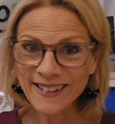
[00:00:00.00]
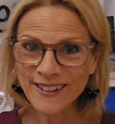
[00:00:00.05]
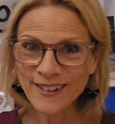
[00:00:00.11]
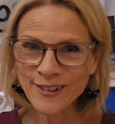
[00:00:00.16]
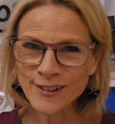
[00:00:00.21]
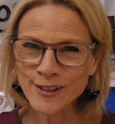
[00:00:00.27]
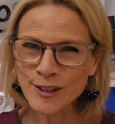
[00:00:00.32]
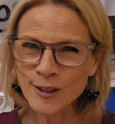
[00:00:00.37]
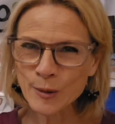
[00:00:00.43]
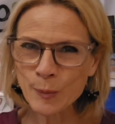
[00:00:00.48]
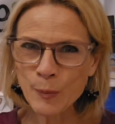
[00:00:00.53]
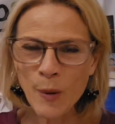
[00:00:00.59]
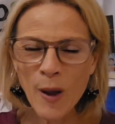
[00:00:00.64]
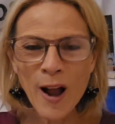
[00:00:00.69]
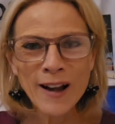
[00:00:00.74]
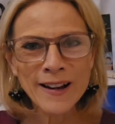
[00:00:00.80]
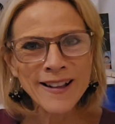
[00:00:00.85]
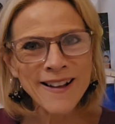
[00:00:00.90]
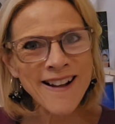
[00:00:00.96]
You're
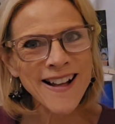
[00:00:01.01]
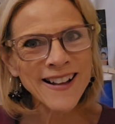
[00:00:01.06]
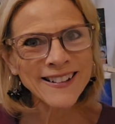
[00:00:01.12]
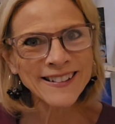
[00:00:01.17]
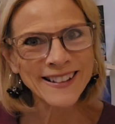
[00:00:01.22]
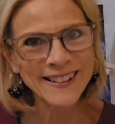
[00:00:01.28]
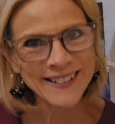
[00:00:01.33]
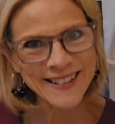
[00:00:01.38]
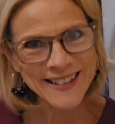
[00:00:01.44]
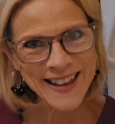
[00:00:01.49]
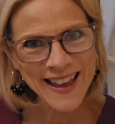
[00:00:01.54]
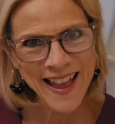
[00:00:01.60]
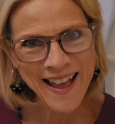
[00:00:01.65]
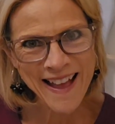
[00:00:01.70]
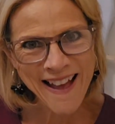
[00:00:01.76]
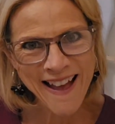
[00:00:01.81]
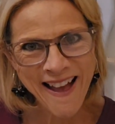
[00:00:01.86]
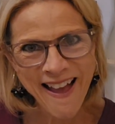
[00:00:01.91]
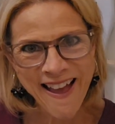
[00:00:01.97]
spot on
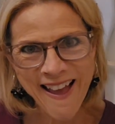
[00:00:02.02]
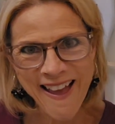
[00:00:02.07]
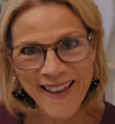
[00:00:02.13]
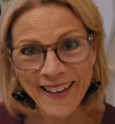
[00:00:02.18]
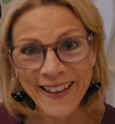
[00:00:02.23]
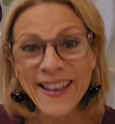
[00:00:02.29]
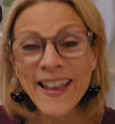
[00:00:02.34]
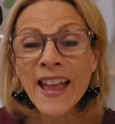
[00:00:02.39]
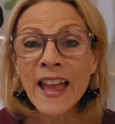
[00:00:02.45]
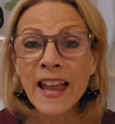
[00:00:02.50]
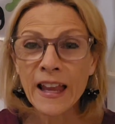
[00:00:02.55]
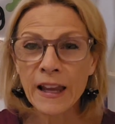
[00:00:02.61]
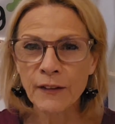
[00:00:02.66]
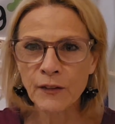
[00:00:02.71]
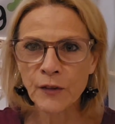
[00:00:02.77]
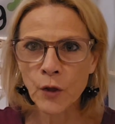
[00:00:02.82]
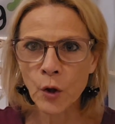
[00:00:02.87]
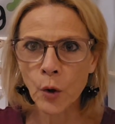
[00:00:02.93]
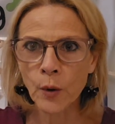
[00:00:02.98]
today,
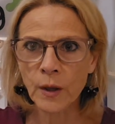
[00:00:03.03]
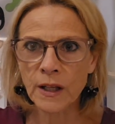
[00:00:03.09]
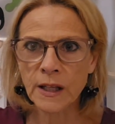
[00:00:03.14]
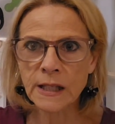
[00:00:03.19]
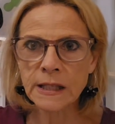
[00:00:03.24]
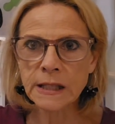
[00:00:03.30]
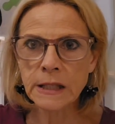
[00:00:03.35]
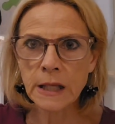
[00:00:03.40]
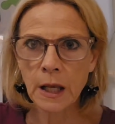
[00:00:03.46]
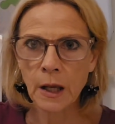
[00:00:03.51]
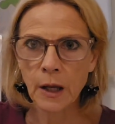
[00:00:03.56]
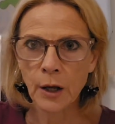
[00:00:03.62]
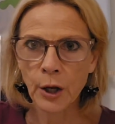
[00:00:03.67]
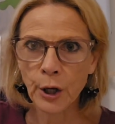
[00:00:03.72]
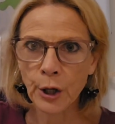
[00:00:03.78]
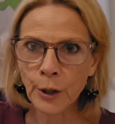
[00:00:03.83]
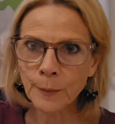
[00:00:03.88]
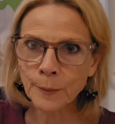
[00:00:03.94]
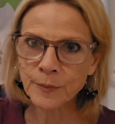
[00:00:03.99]
even though it's
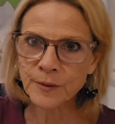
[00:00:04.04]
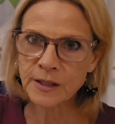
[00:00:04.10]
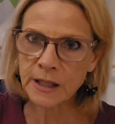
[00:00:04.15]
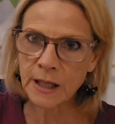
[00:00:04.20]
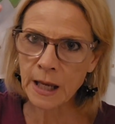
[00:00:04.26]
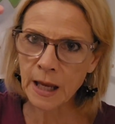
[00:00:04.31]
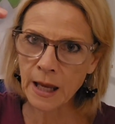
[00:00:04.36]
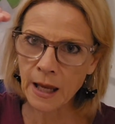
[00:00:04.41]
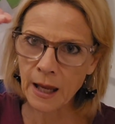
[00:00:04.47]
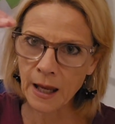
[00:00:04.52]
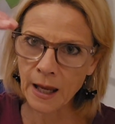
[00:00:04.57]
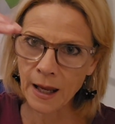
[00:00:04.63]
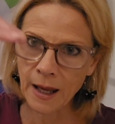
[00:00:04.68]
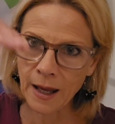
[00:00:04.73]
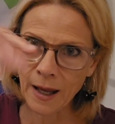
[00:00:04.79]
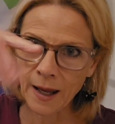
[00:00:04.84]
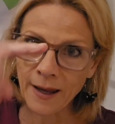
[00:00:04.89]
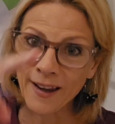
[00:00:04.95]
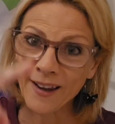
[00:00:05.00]
hump
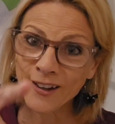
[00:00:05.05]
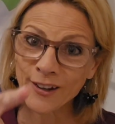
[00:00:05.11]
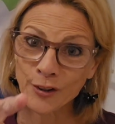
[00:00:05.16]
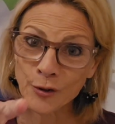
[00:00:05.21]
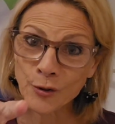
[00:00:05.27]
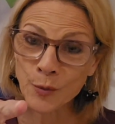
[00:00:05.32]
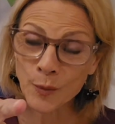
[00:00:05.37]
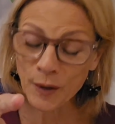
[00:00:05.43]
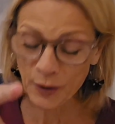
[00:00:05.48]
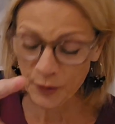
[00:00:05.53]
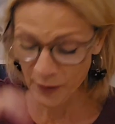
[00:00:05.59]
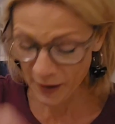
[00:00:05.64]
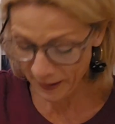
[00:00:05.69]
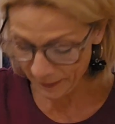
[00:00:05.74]
day. You're doing